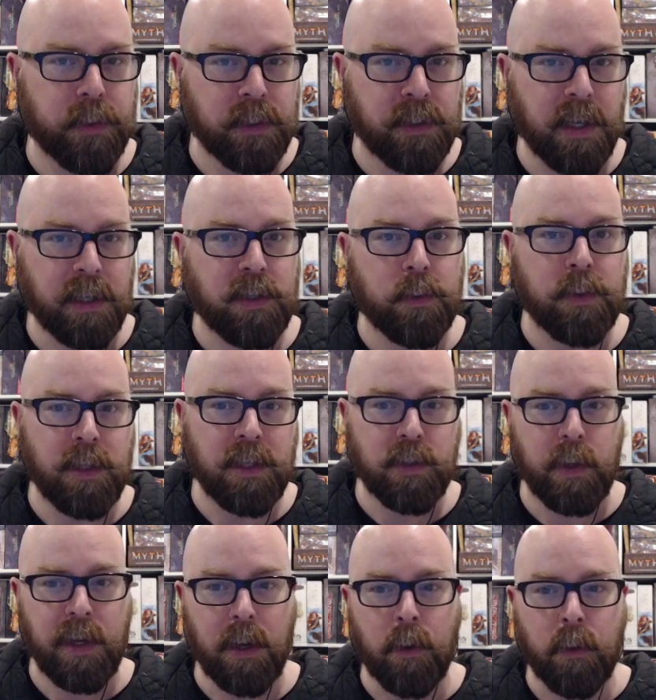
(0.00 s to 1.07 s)
that you need to
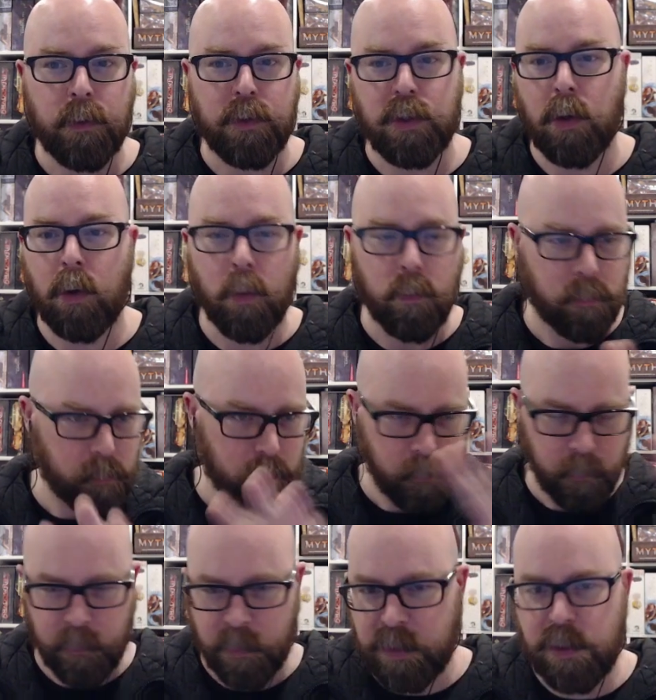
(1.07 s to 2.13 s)
hear. So
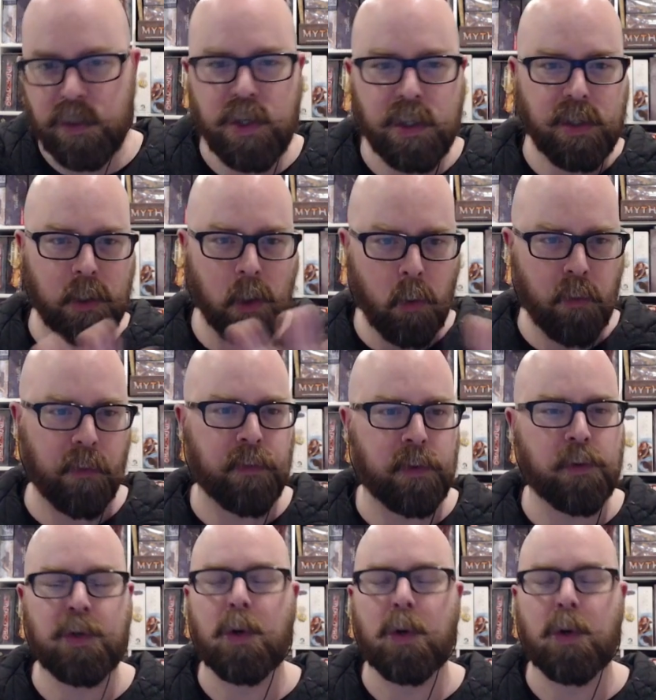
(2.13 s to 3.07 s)
this is just an overview.